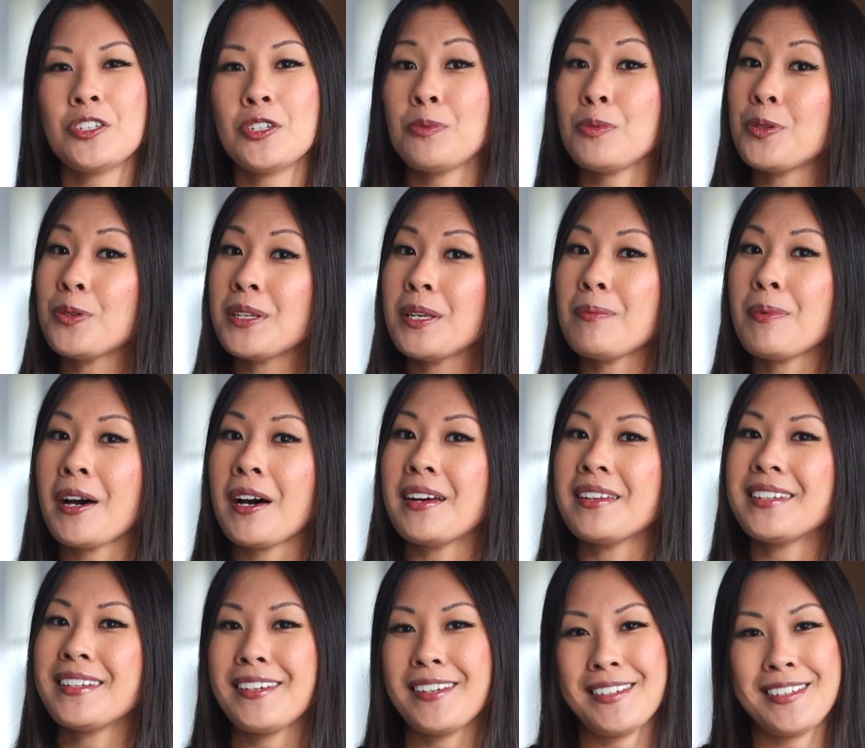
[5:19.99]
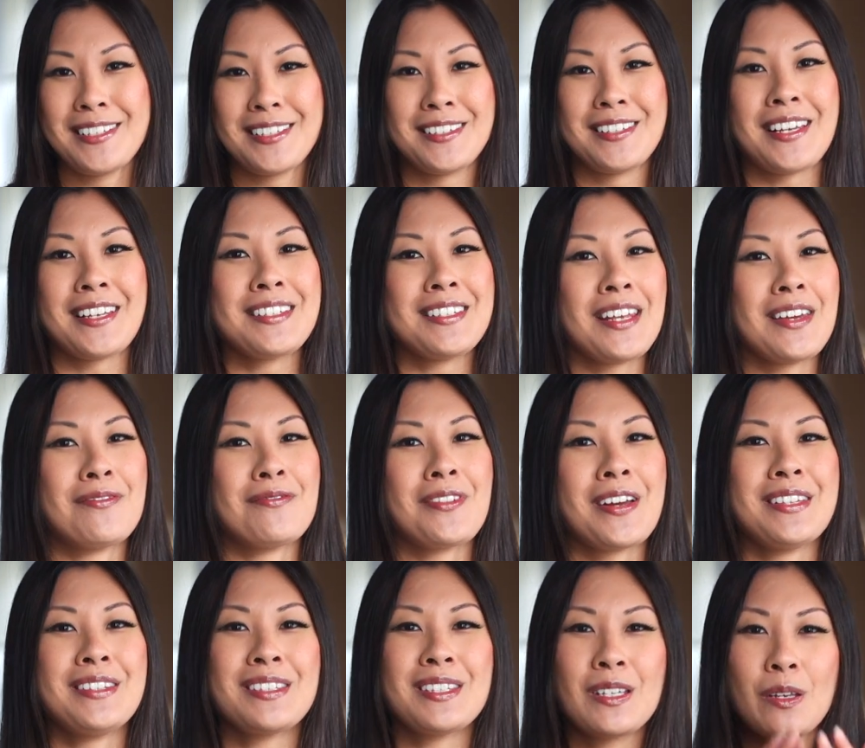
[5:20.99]
Shabuki pot. Until next time,
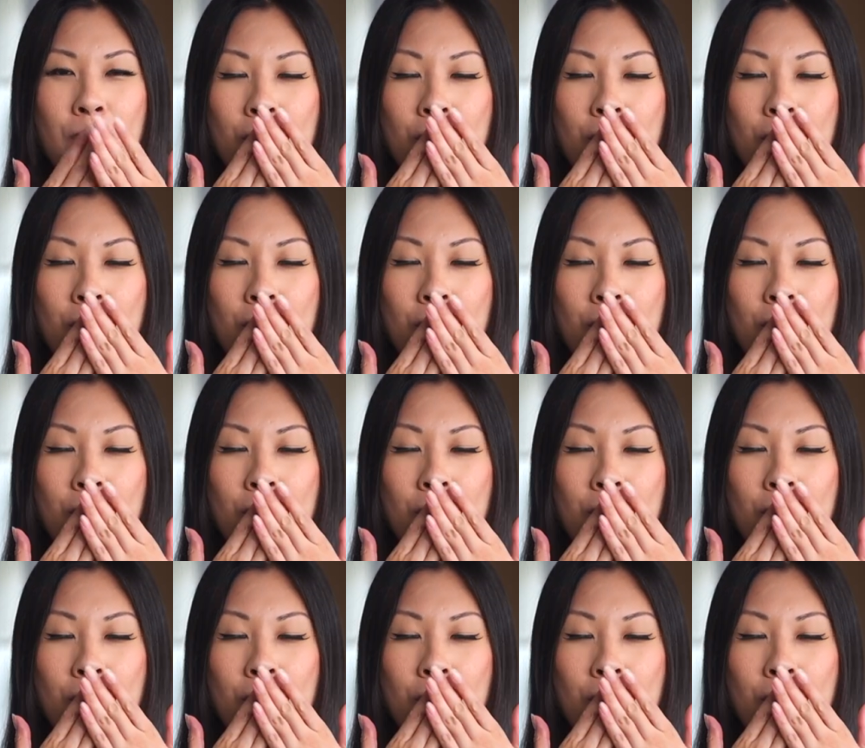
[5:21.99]
friends.